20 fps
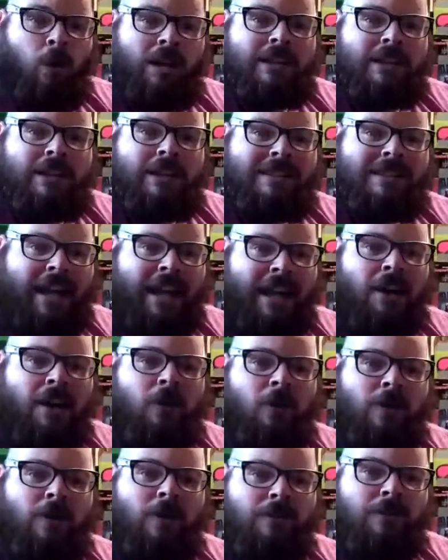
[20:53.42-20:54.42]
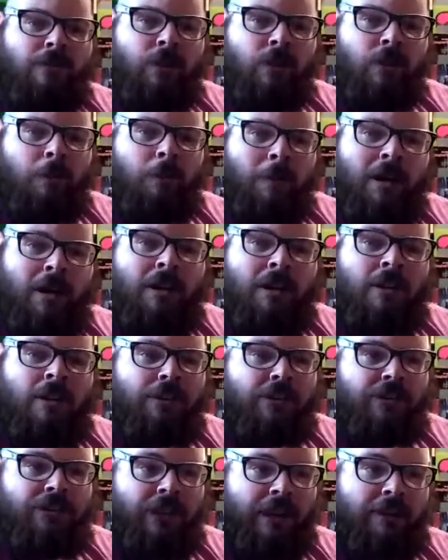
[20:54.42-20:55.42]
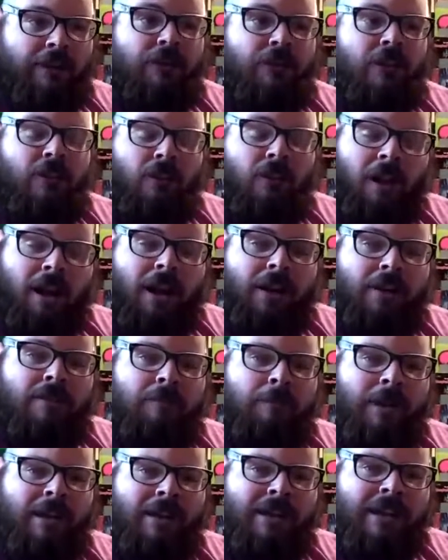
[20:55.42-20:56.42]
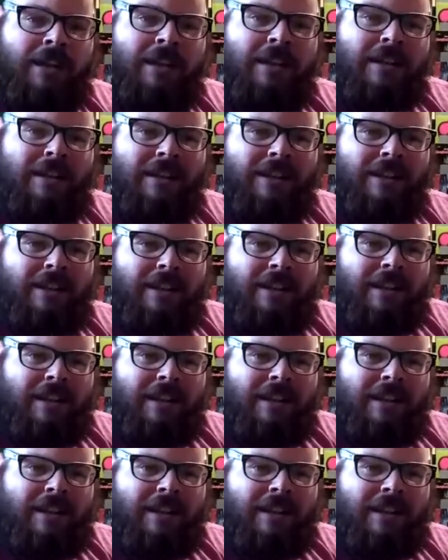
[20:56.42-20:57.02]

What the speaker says: it in one town for a month saves a lot of money.